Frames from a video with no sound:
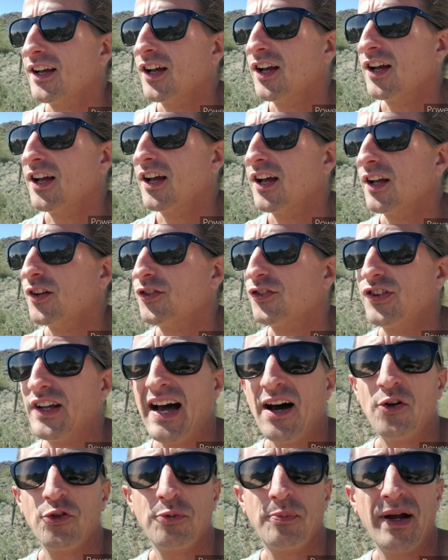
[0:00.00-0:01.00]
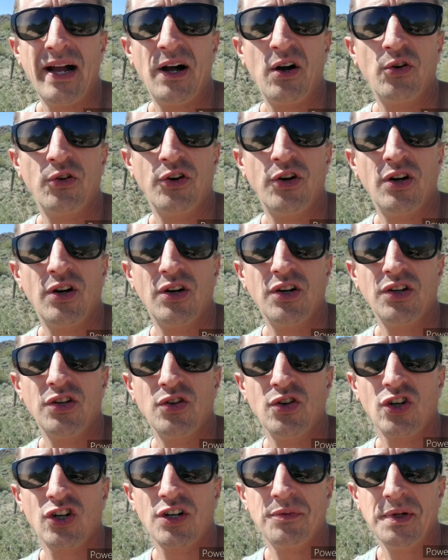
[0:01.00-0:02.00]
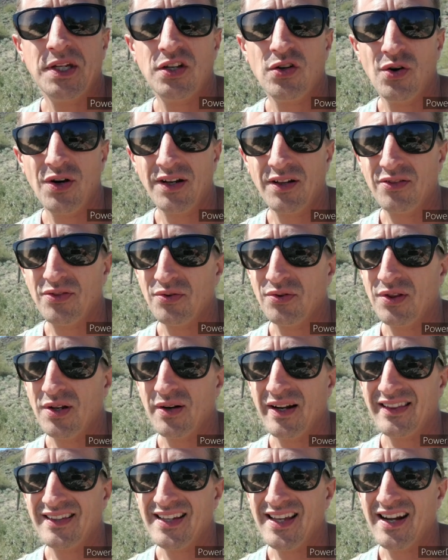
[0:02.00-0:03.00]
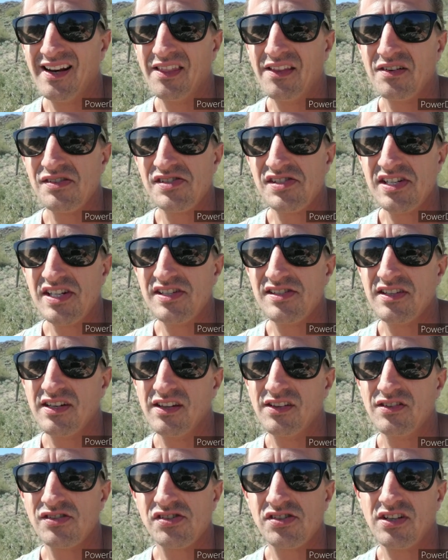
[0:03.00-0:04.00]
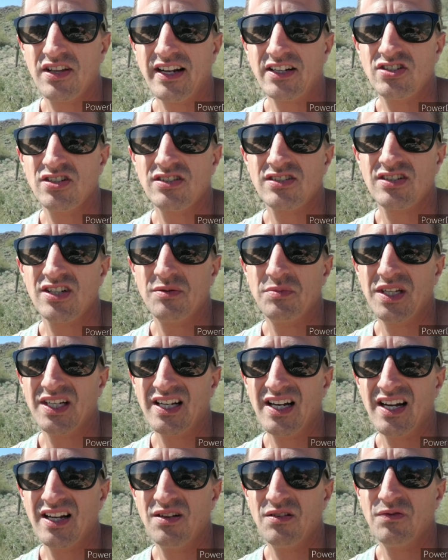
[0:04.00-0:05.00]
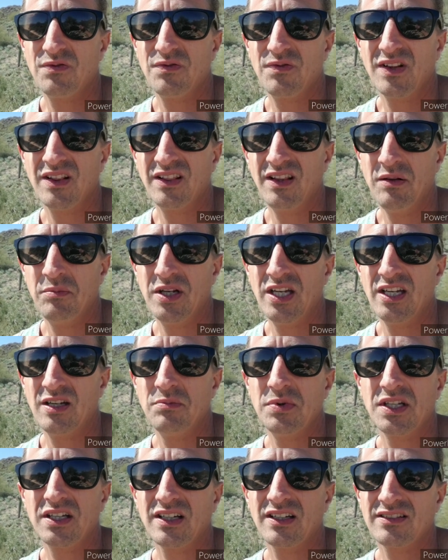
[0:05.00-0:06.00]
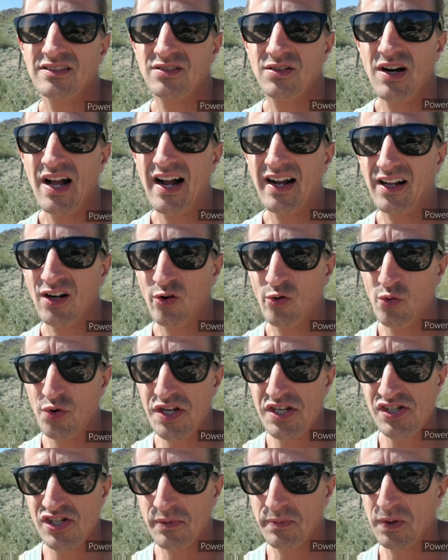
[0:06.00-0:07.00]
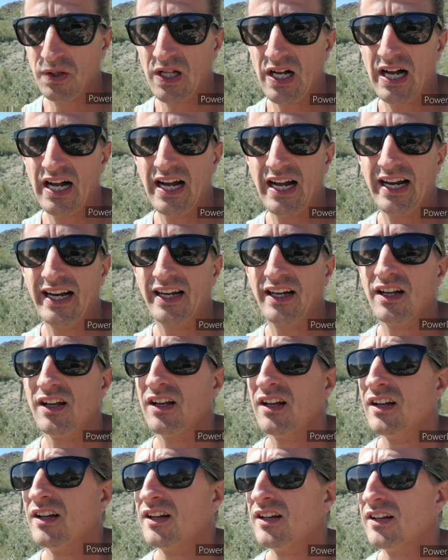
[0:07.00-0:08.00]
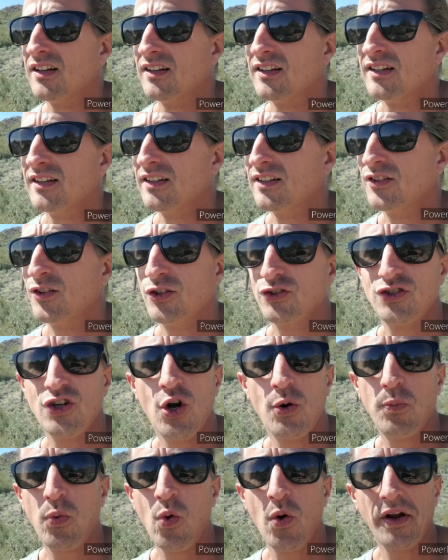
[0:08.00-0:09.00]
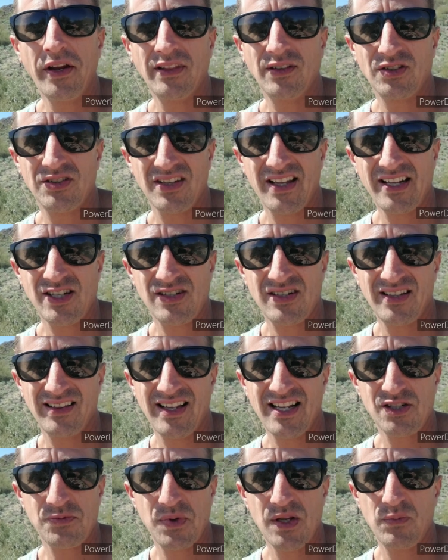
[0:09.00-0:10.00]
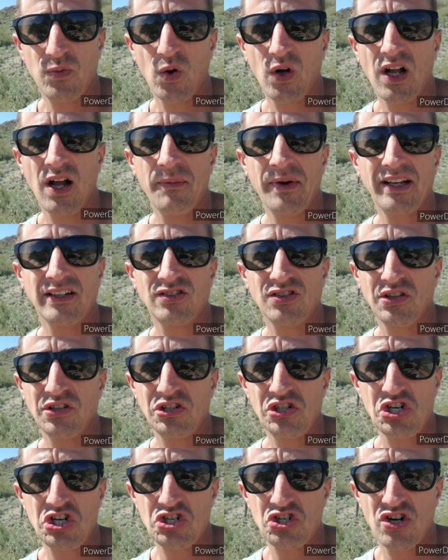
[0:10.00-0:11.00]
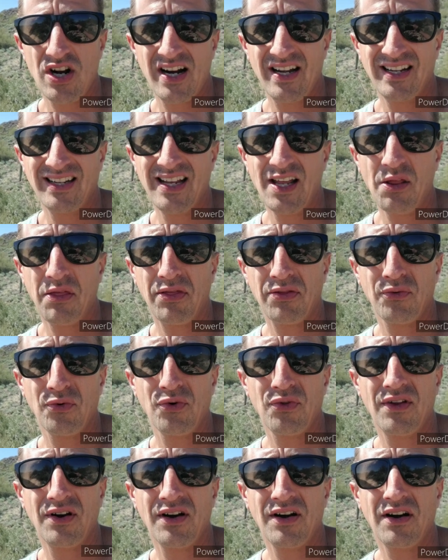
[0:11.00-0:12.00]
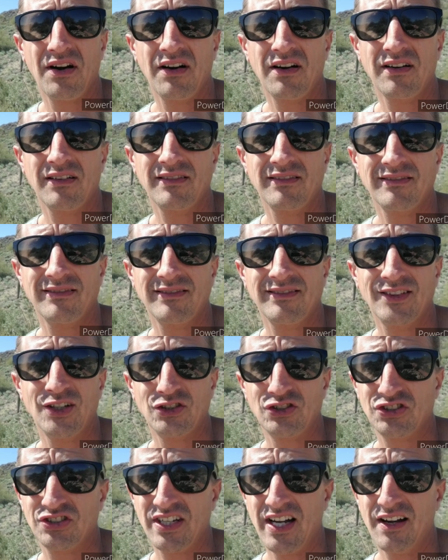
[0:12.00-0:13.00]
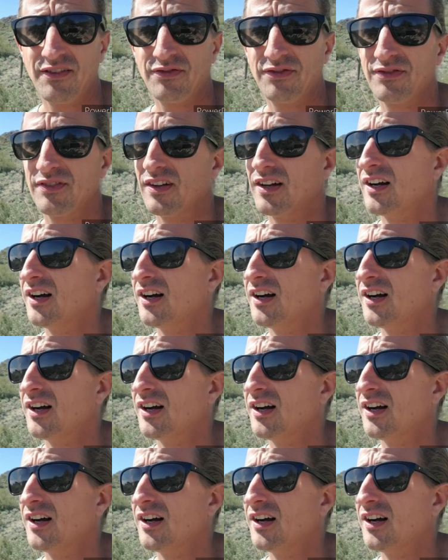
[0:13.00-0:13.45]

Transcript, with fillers: Uh, southbounder, you're going to be going through there at the end of their season, and their selection is going to be kind of limited because they're not going to resupply. There's no point. There's less and less people coming, so they're just trying to get through their their stuff.